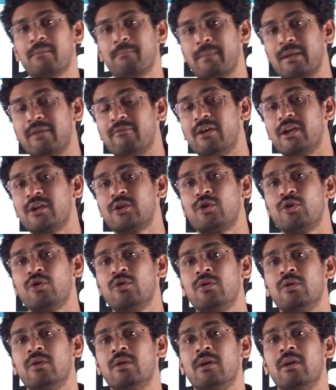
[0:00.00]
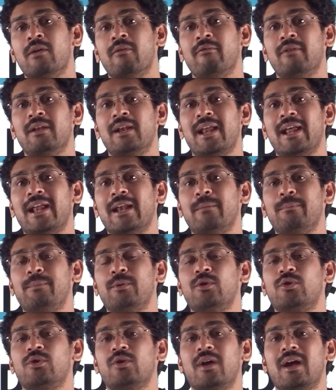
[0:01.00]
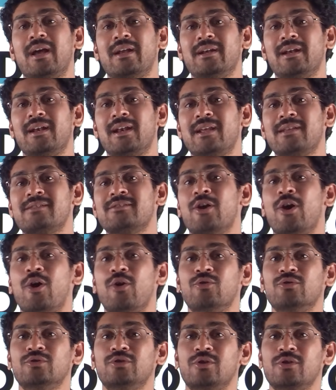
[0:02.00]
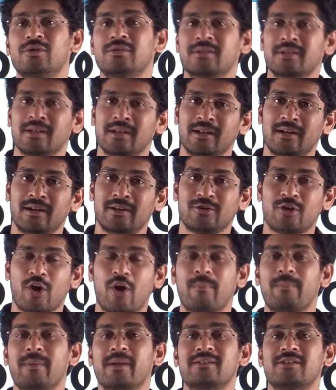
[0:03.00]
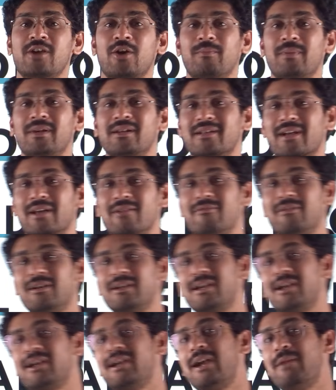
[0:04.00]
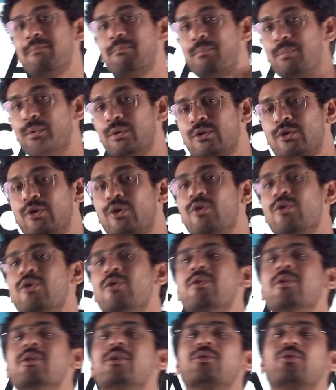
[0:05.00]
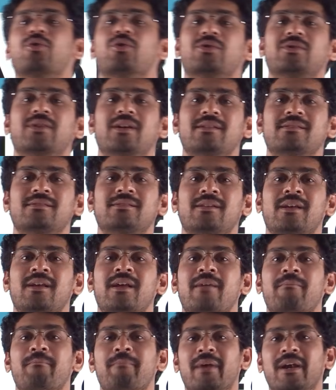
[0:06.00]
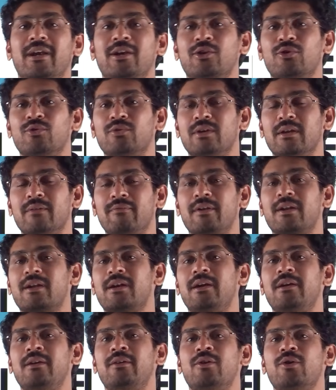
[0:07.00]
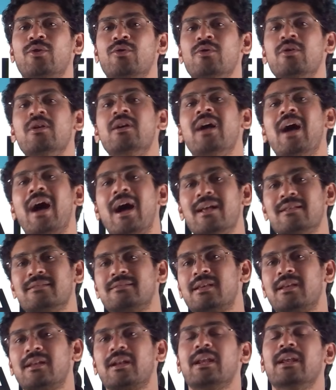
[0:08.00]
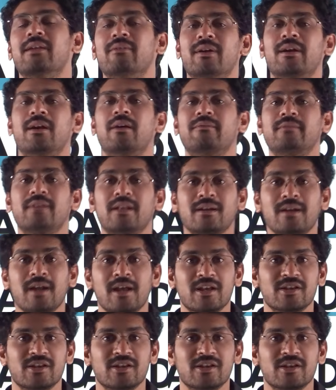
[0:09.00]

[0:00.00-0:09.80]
PYQ will help you to analyze how those topics have been converted and put to questions, made you difficult to answer even after